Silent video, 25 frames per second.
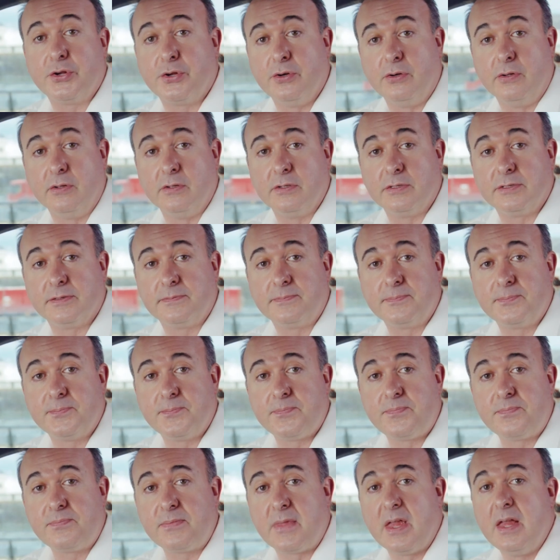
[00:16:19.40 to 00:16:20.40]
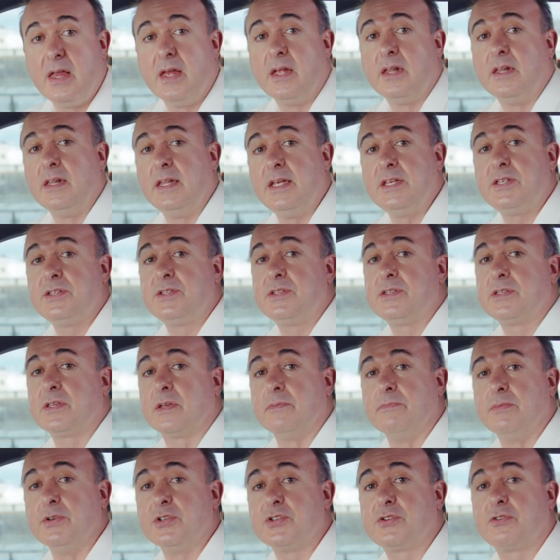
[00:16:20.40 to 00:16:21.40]
calls. Lists
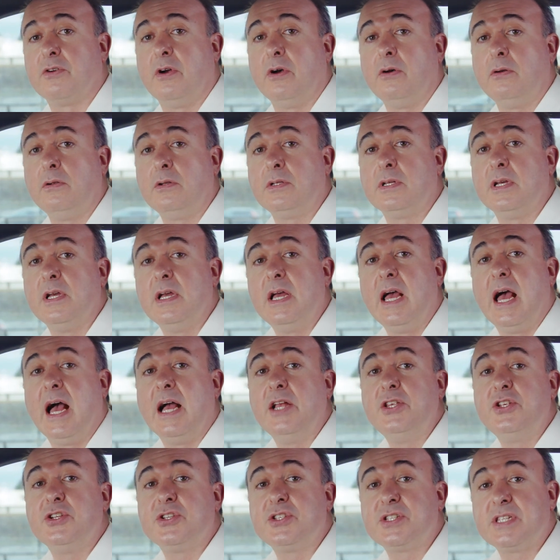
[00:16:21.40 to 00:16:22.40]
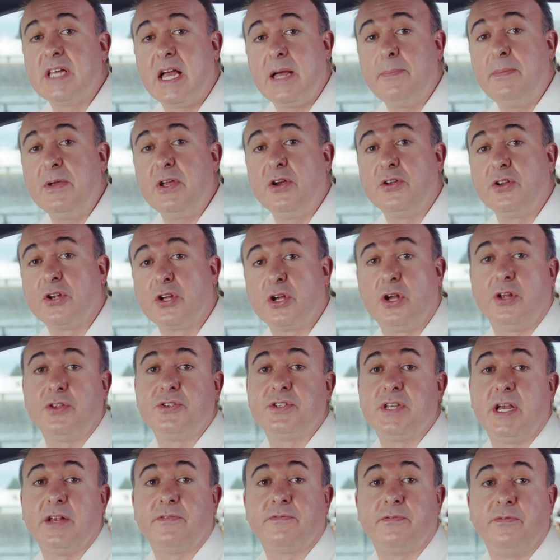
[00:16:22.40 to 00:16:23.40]
can be scrolled, and just tapping on a
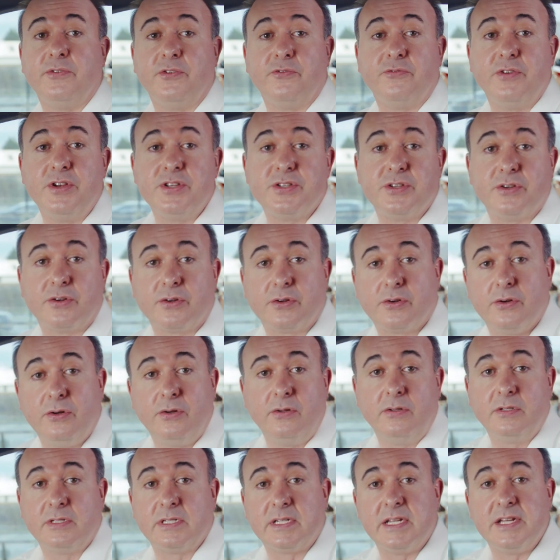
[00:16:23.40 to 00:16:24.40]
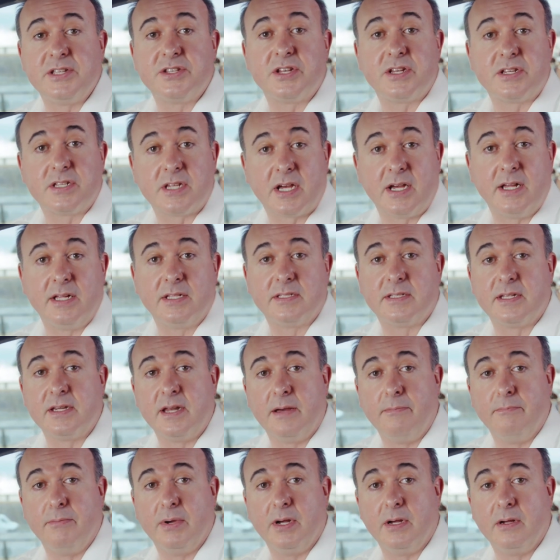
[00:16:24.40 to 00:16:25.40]
contact from the recent calls list dials the
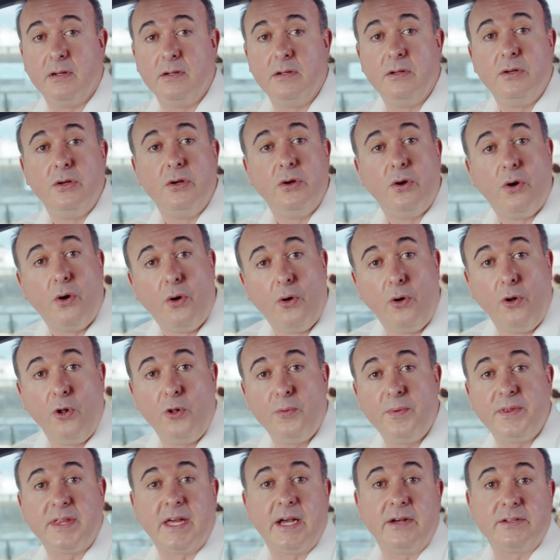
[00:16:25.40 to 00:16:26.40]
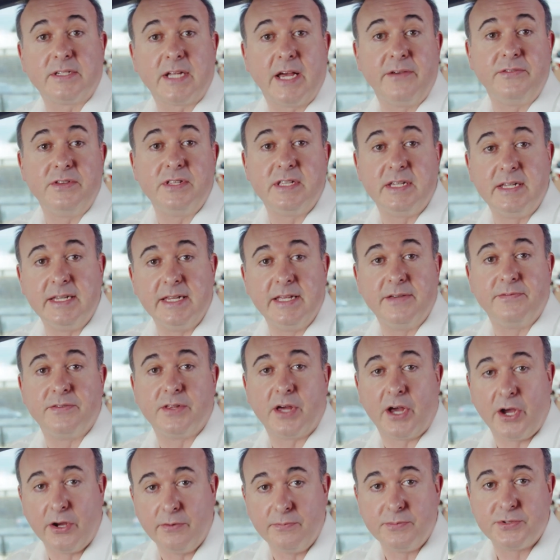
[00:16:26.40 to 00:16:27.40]
number, all without having to leave
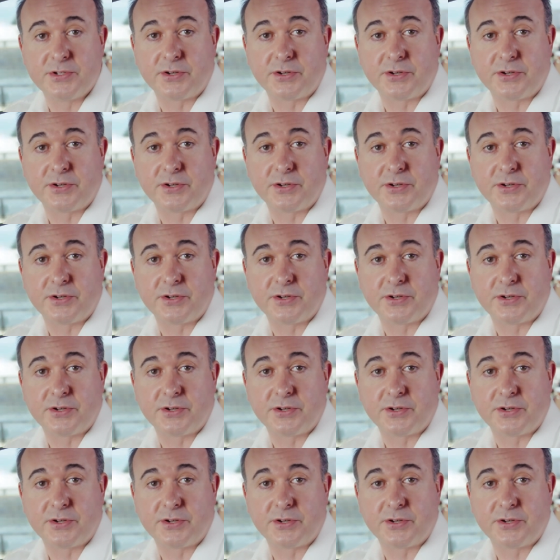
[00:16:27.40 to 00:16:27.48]
the home